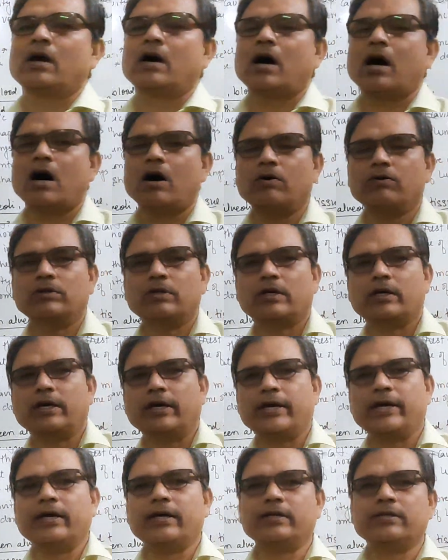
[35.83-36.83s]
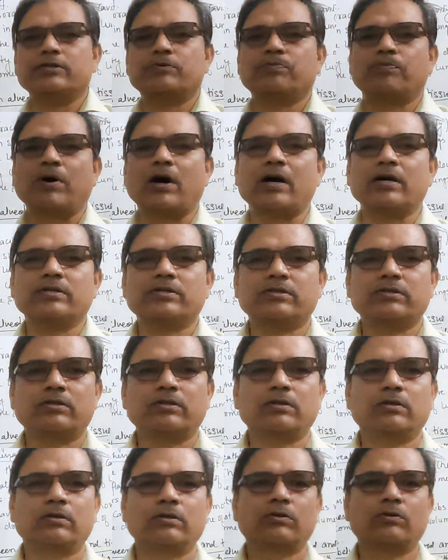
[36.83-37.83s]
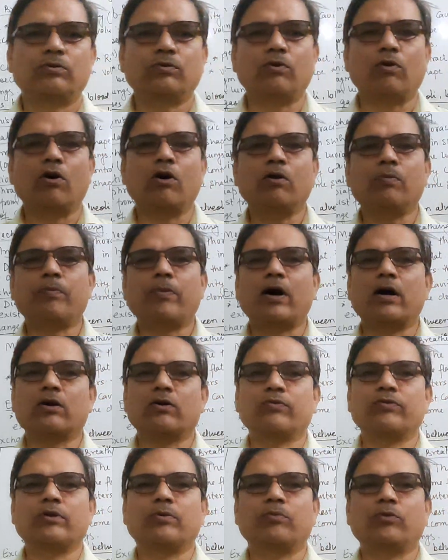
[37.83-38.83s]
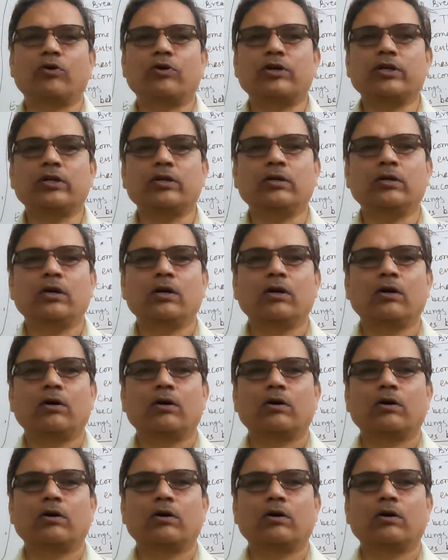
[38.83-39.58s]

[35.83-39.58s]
how the air is passed to all part of the body,